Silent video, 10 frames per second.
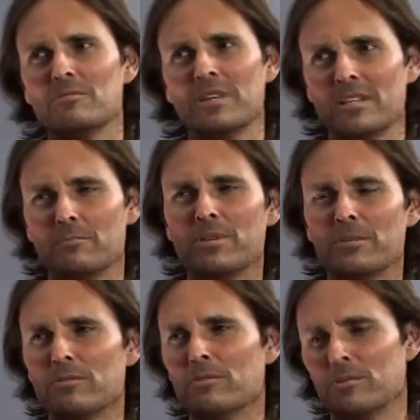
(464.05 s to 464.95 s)
many
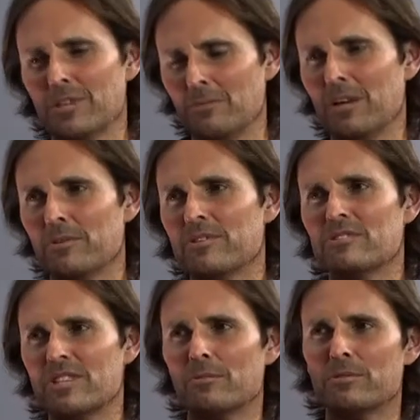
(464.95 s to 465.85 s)
people and we'll come up with
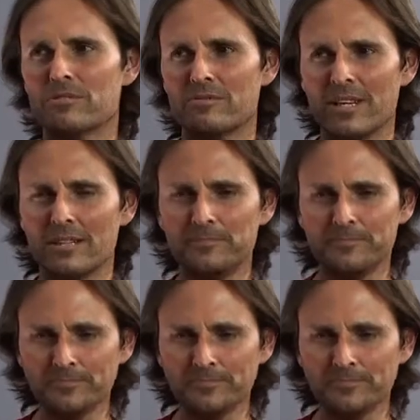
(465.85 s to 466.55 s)
examples of that.